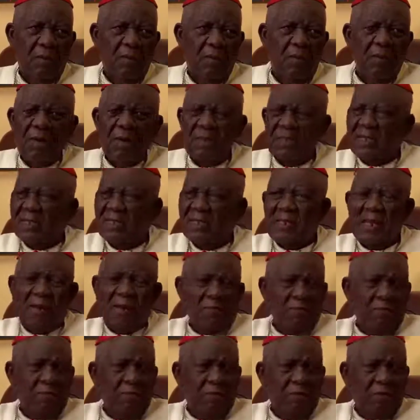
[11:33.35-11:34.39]
Why
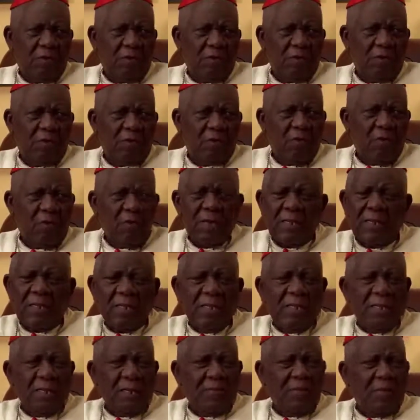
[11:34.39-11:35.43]
kidnap the bishops? Why
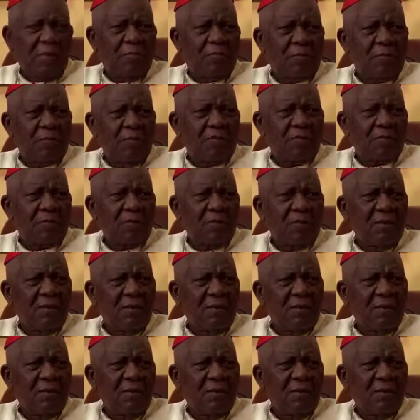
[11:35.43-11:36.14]
kidnap the priests?